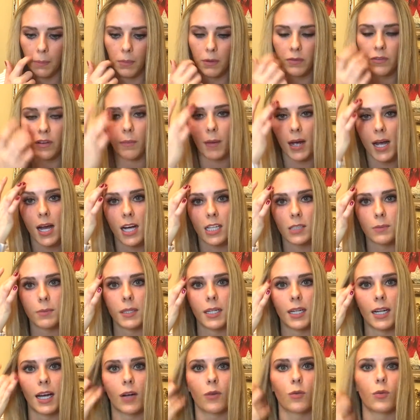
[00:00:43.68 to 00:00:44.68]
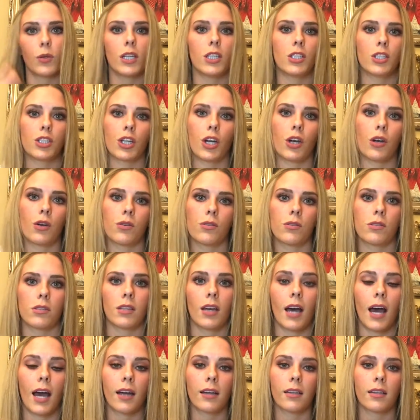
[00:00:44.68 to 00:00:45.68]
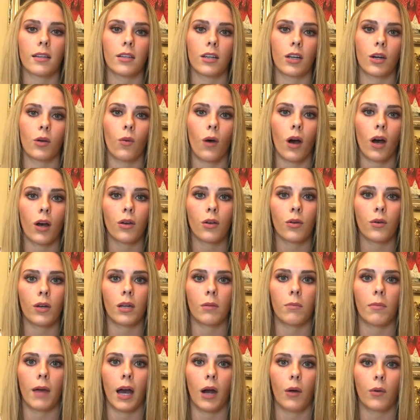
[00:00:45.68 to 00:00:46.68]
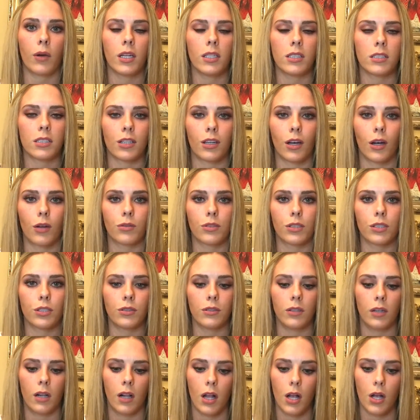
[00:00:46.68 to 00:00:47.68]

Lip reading: For my husband and I, we chose the island Oahu and Maui to go to.